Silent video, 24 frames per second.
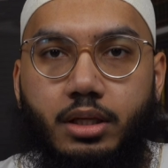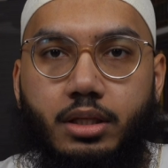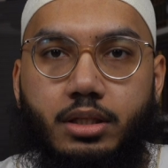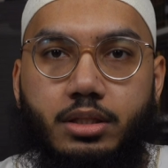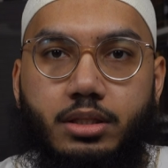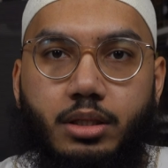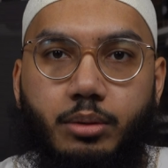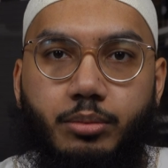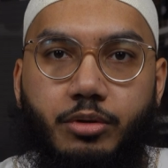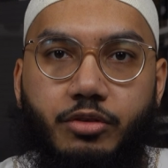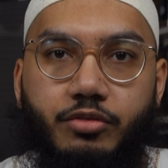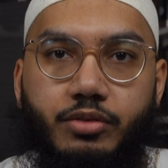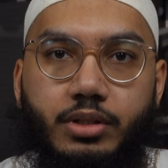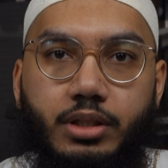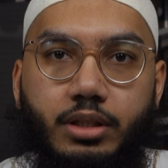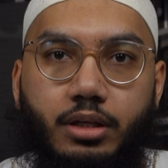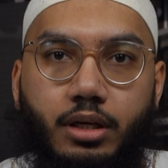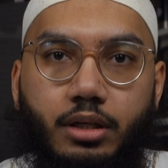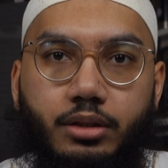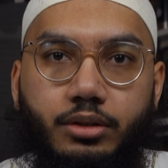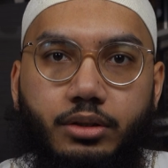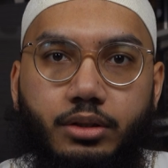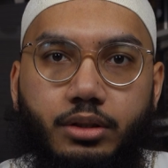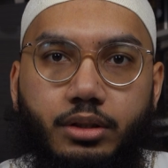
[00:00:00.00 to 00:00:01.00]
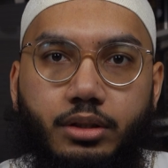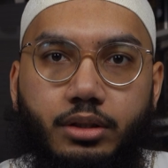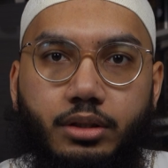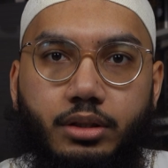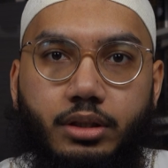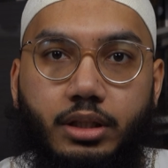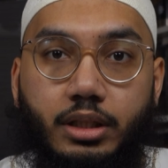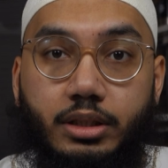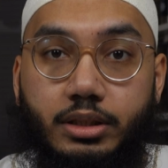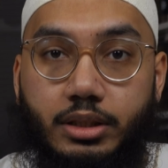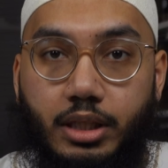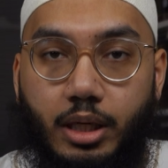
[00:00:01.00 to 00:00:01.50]
Some of the other
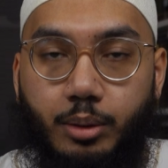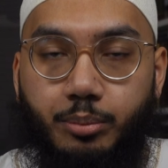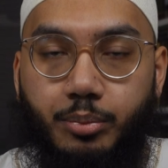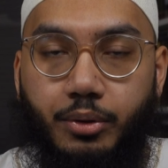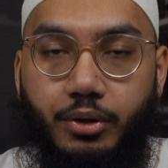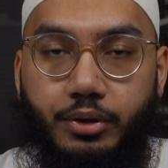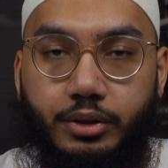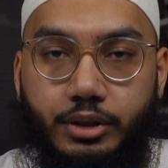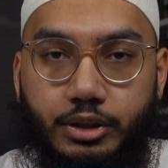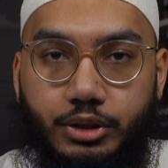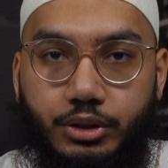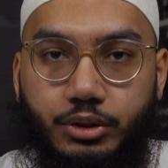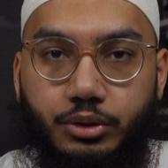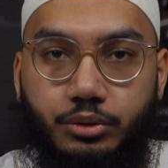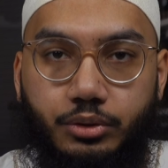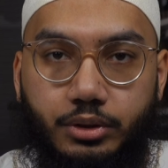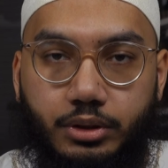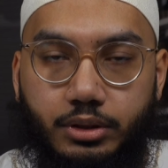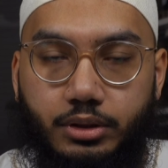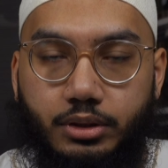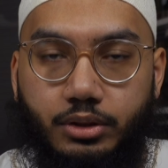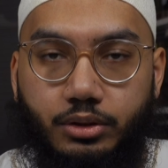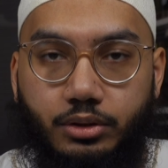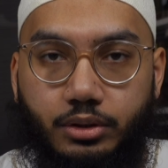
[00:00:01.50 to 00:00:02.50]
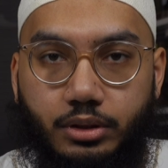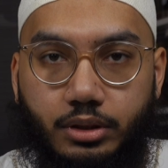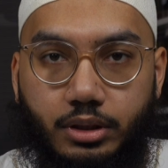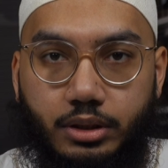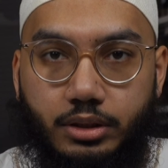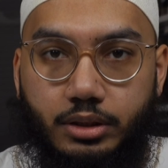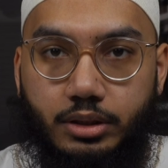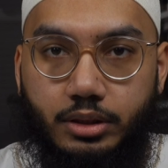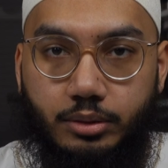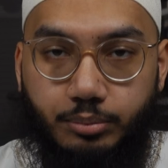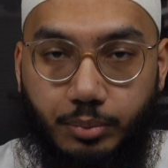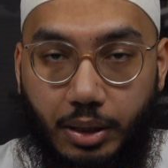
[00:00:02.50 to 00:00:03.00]
contemporary students, or
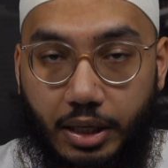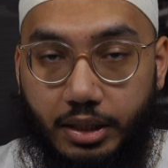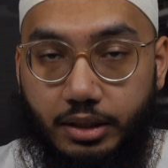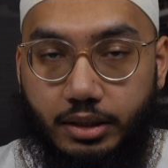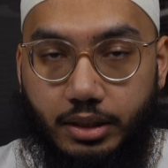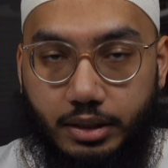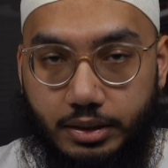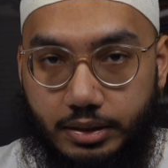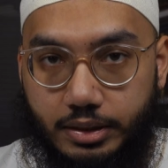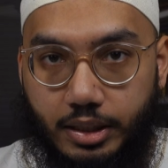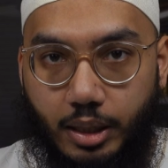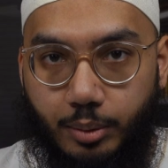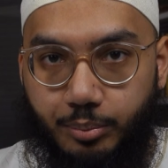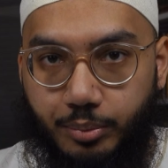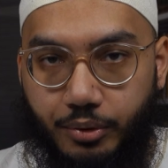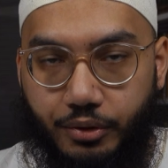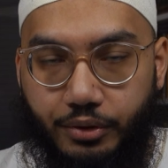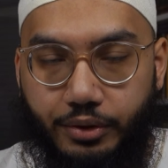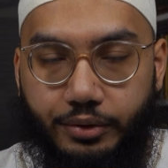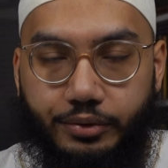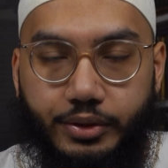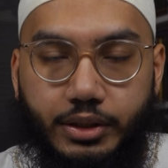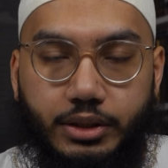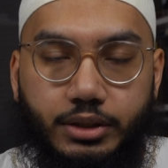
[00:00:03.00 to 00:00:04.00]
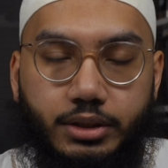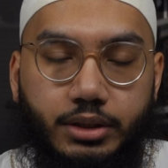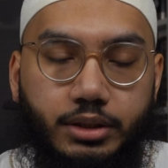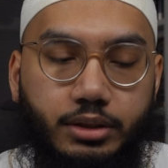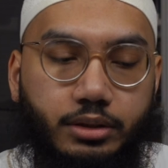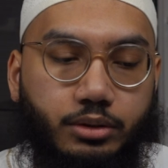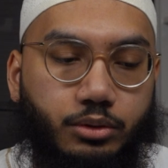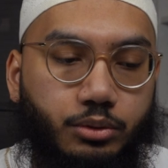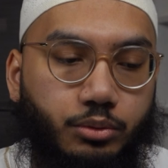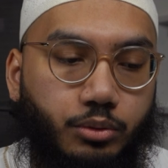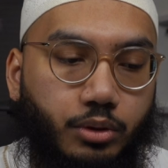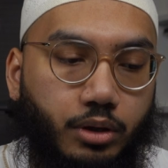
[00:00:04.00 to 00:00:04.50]
my contemporaries,
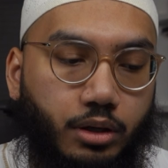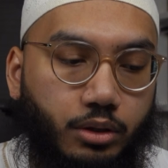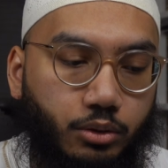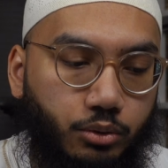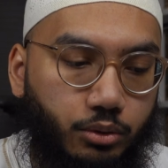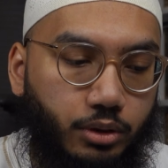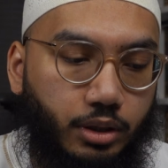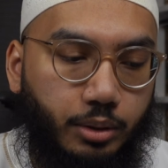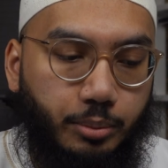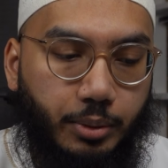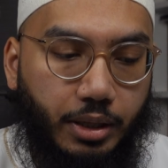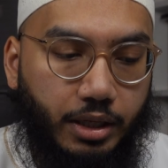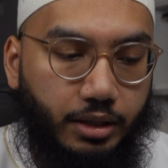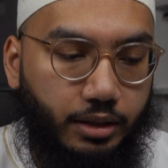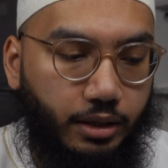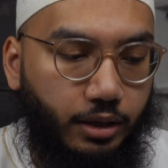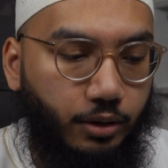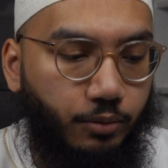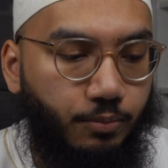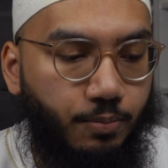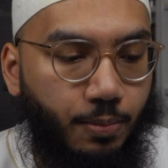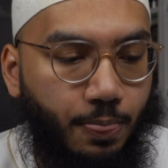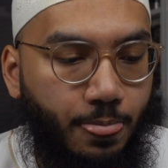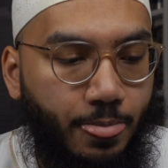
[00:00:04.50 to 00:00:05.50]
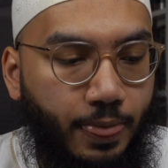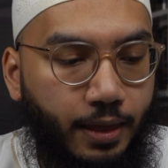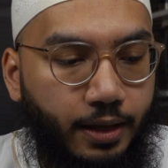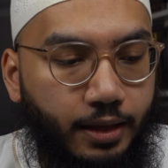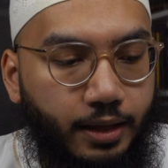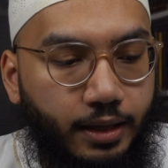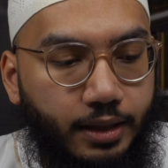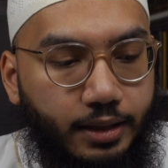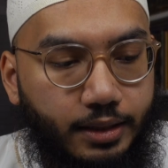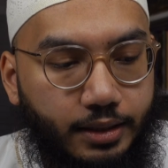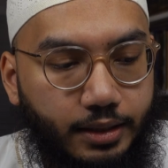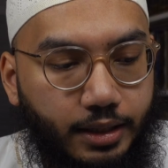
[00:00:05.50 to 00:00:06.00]
who are ulama now,
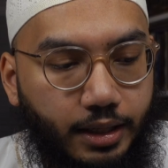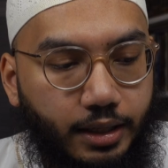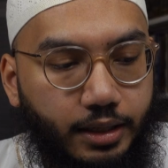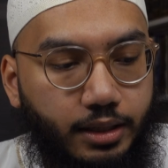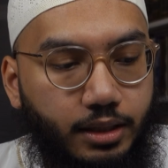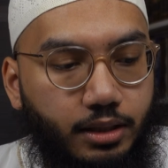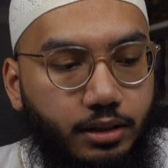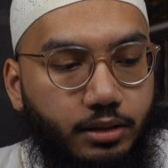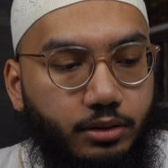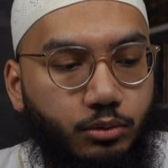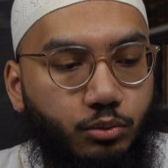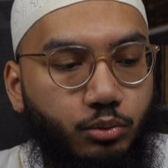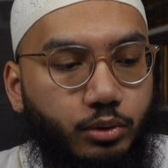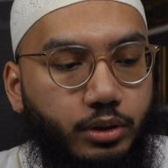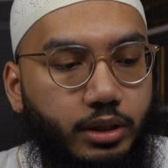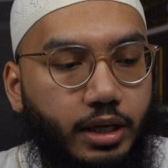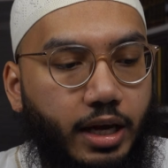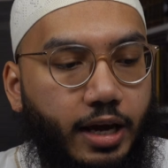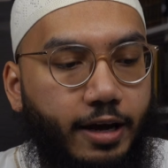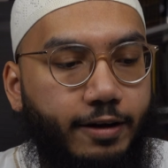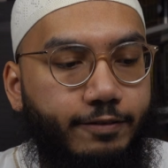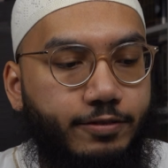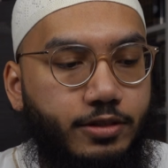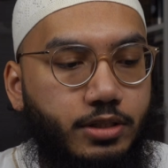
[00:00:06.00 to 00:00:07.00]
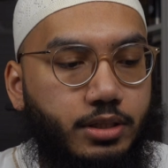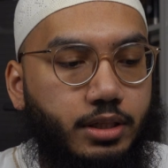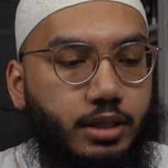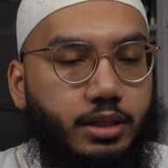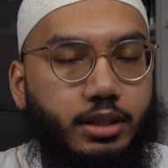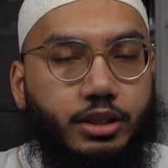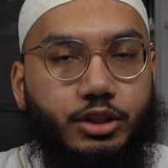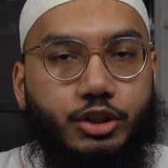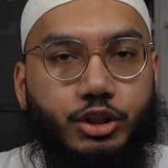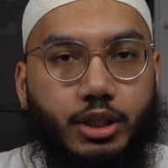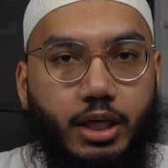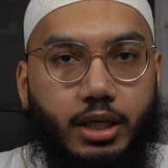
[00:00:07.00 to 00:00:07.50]
they would have
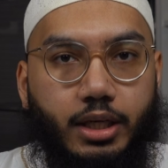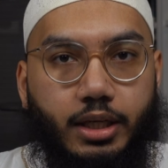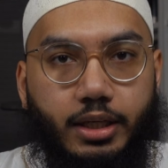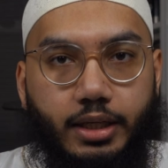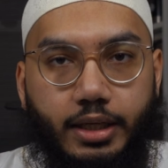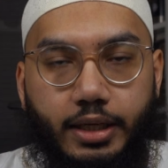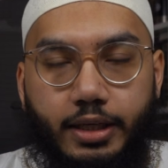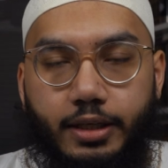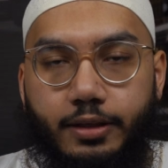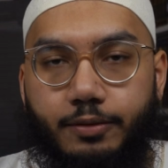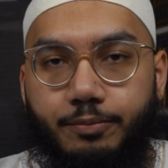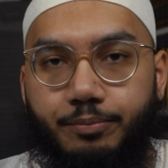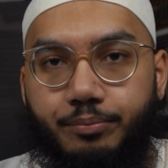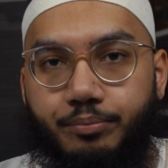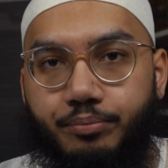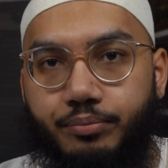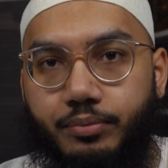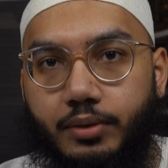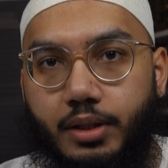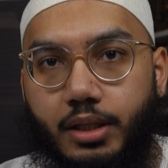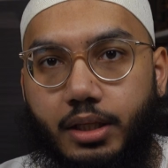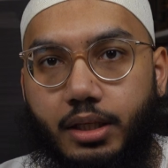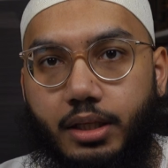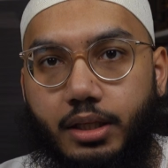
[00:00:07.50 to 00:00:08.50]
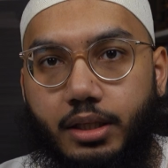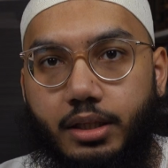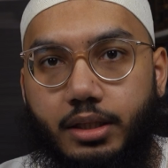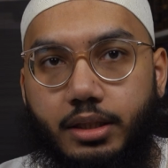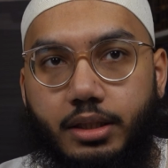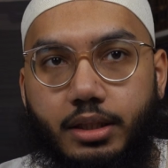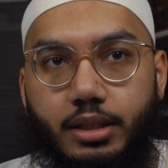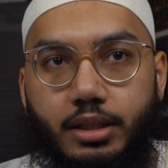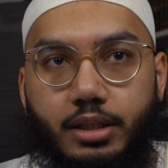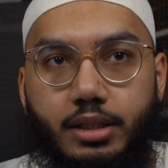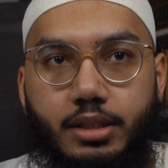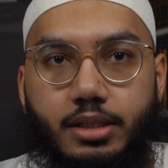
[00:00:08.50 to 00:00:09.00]
studied Jalalain in
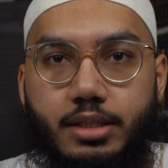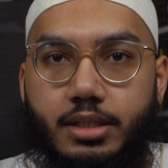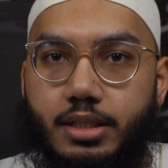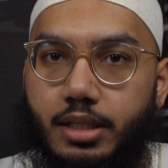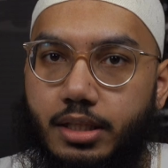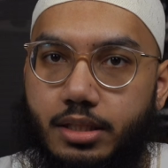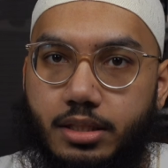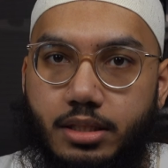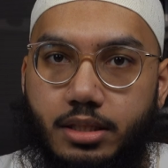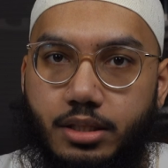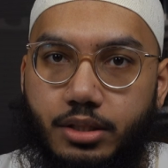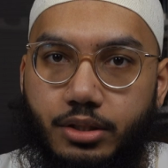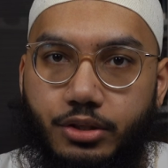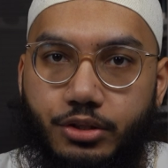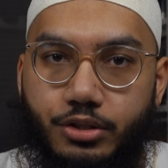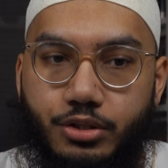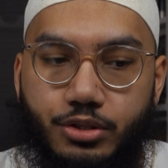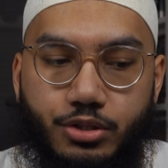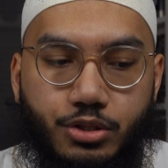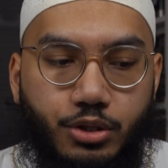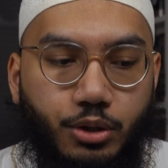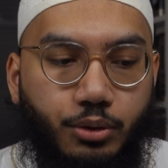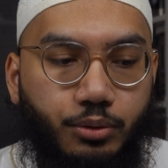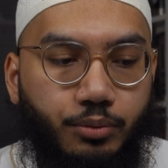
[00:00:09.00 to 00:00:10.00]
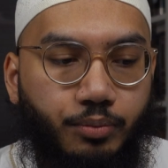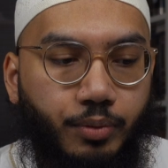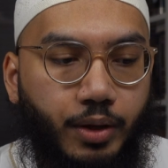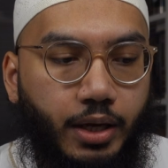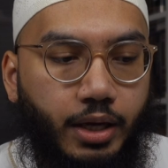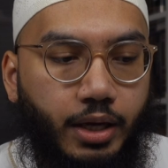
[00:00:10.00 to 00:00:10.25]
the 6th year or so,